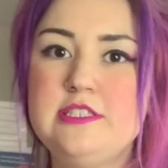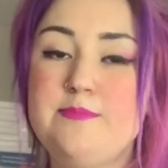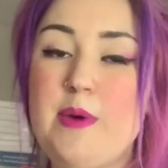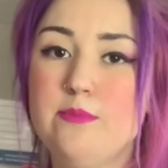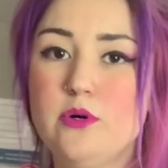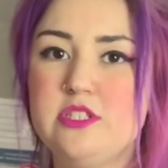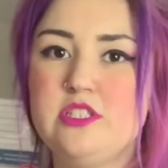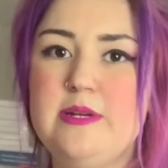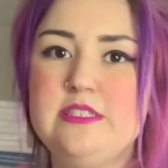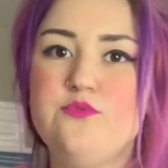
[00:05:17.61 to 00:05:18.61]
and my most
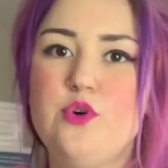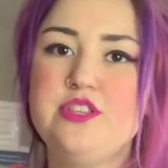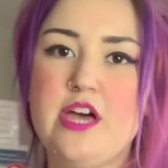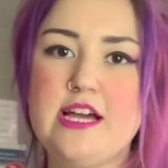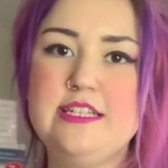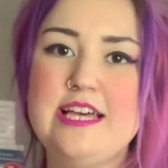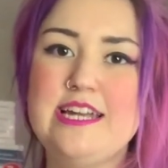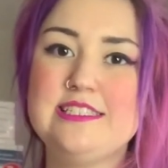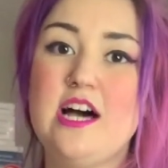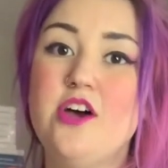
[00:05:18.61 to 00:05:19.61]
expensive one, like I
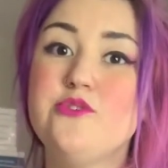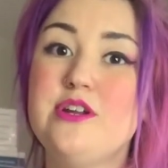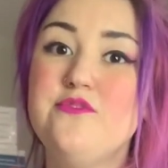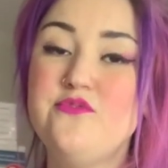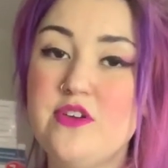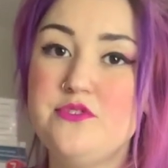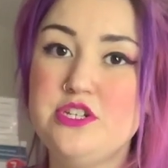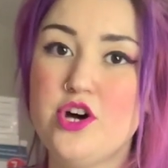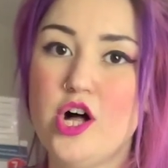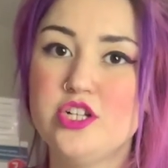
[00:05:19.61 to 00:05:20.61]
said, is
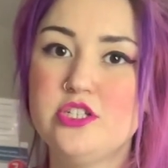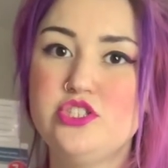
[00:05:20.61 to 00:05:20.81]
$150.